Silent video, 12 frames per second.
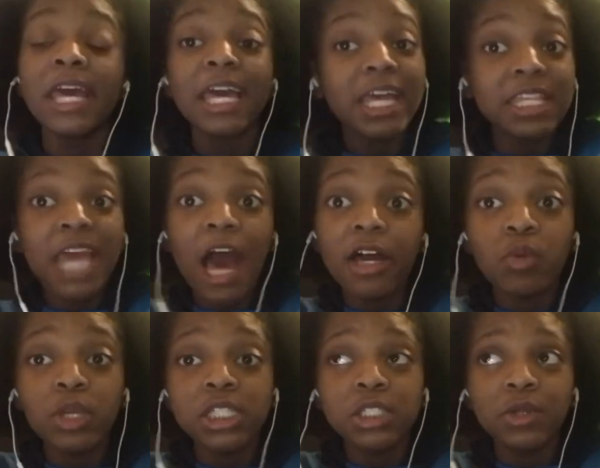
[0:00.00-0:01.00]
it y'all it
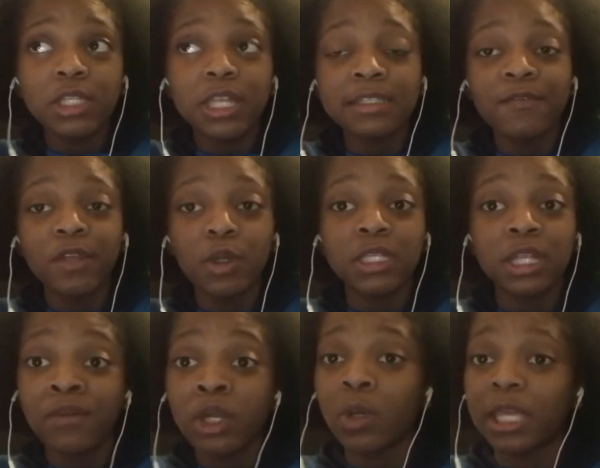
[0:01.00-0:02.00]
reached three thousand views, and I'm
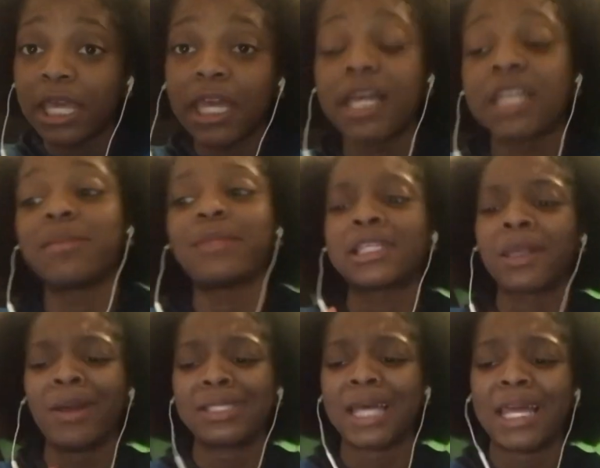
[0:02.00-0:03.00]
gonna do it again because I'm like
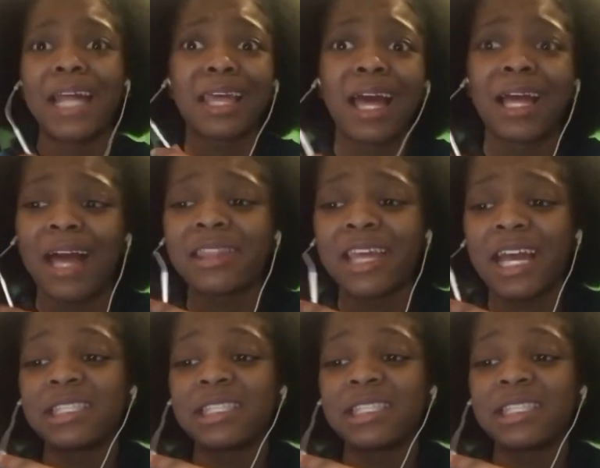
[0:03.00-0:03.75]
so excited. I think I, I think I